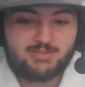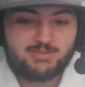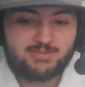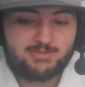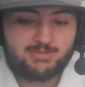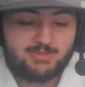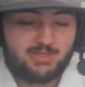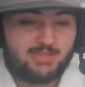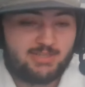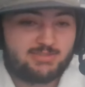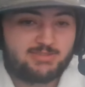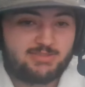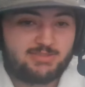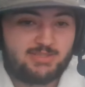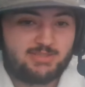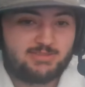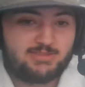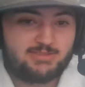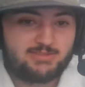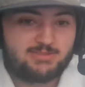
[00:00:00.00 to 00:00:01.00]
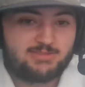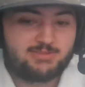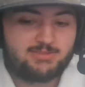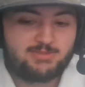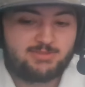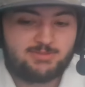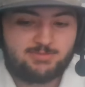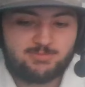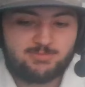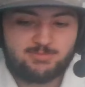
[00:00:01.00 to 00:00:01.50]
nonsense
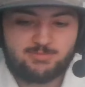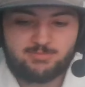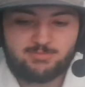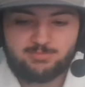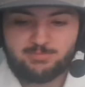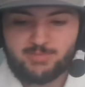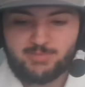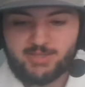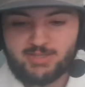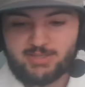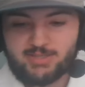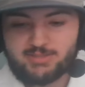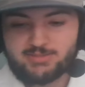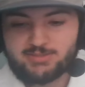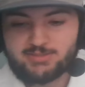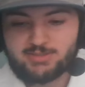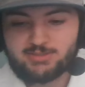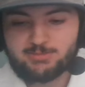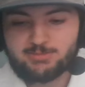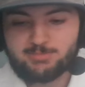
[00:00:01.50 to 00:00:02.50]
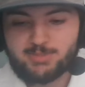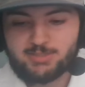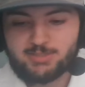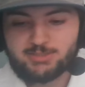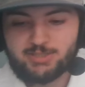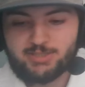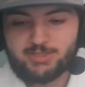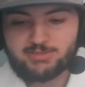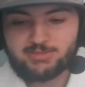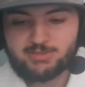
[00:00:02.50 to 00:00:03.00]
making such a big
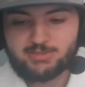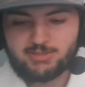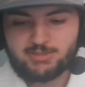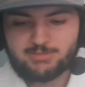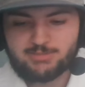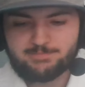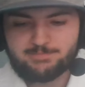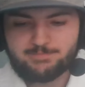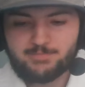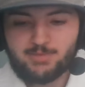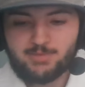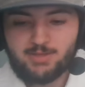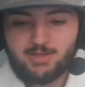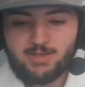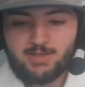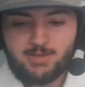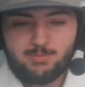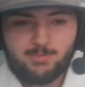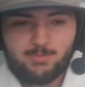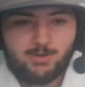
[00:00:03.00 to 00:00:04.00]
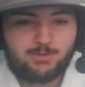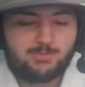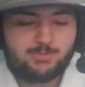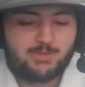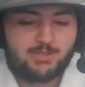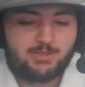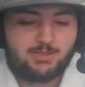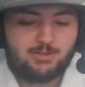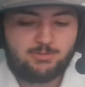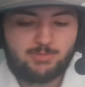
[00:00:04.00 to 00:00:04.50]
change in
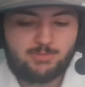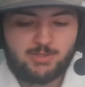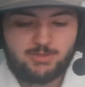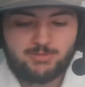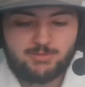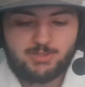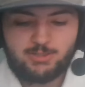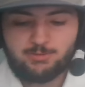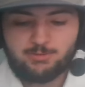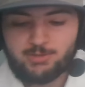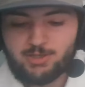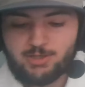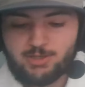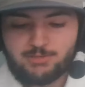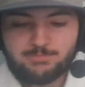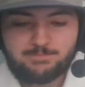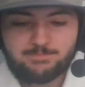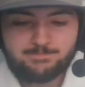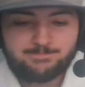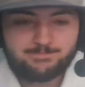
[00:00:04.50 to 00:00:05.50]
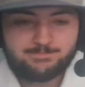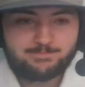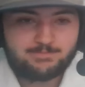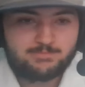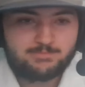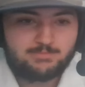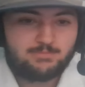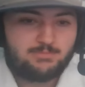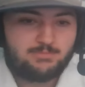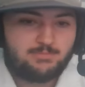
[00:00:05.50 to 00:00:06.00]
Pokemon Go, but here we are.
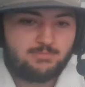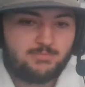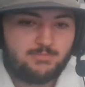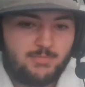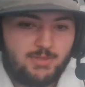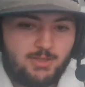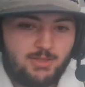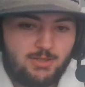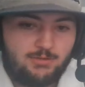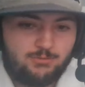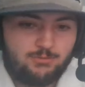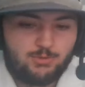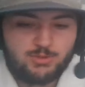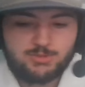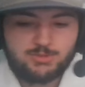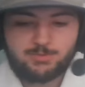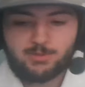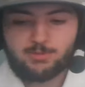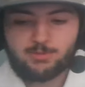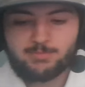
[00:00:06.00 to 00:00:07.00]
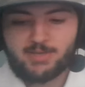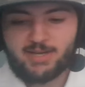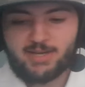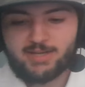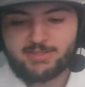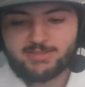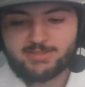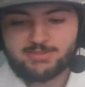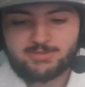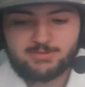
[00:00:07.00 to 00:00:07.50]
Force Palm
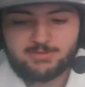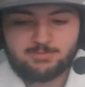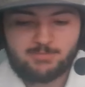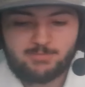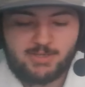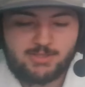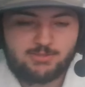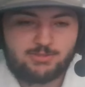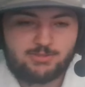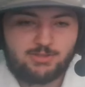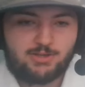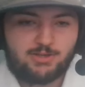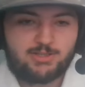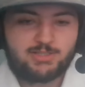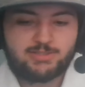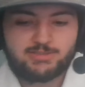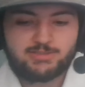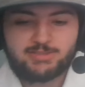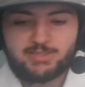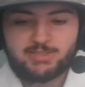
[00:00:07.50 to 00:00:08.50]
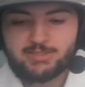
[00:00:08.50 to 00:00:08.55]
added, Mega Lucario is